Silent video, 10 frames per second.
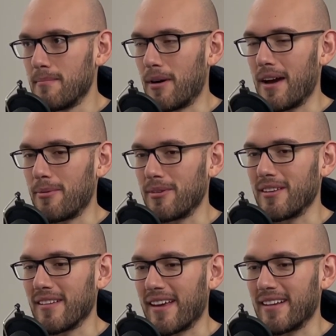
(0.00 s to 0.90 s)
But I
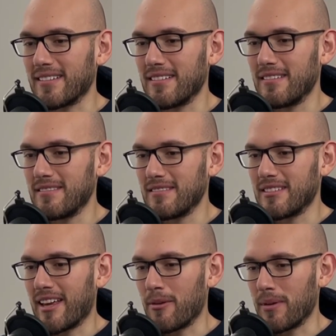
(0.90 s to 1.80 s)
really like
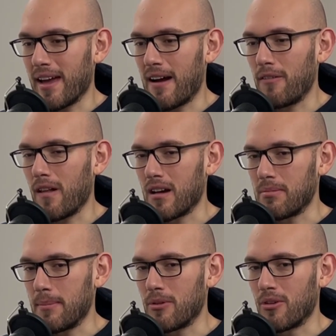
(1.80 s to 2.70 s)
that we have a lot of
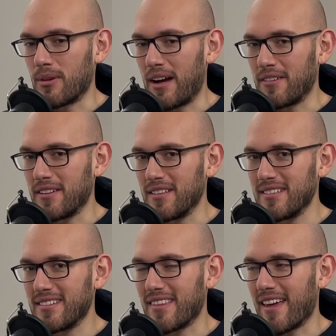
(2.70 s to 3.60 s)
people around
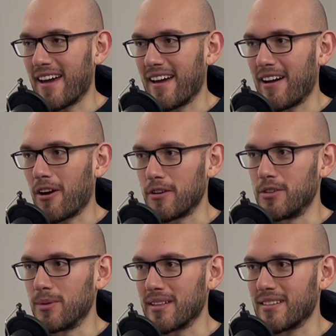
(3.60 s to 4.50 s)
us that are
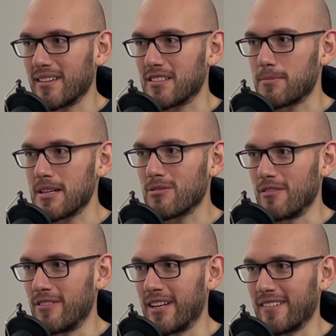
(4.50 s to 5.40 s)
doing things, especially
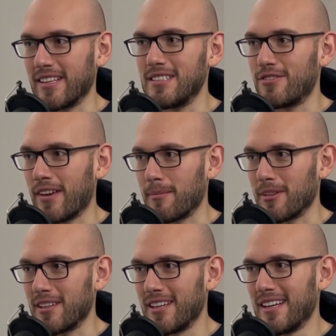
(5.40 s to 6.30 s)
Vic. Like he's
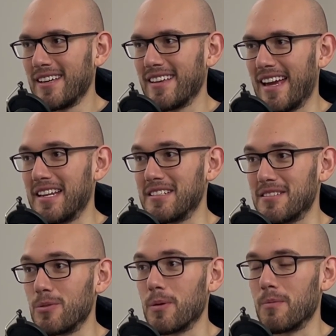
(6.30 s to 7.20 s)
family. Yeah. And he's
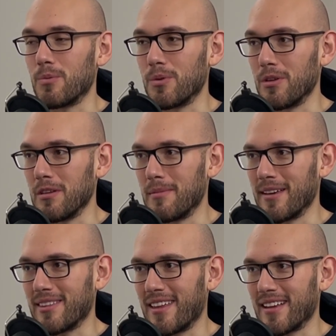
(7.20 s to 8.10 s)
doing really
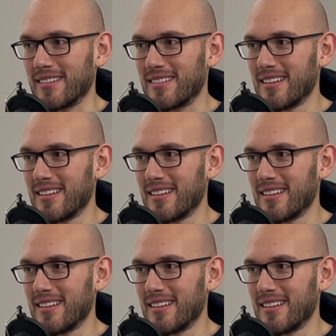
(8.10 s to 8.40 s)
big things.